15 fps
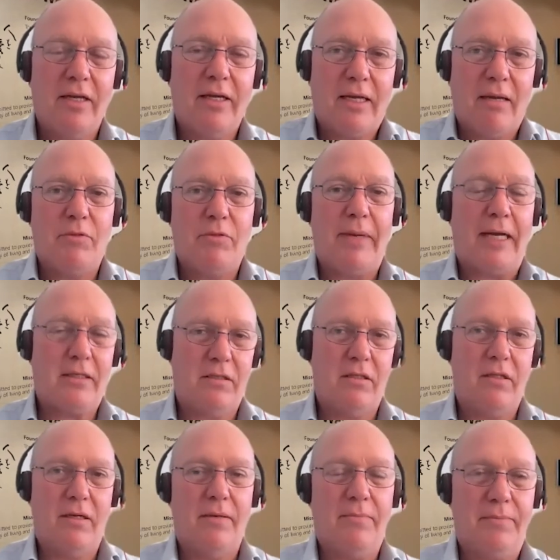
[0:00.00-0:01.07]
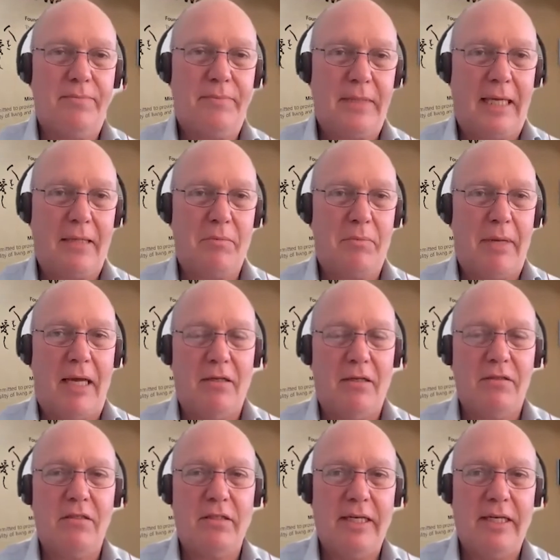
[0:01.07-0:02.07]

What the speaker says: comes back to that balance.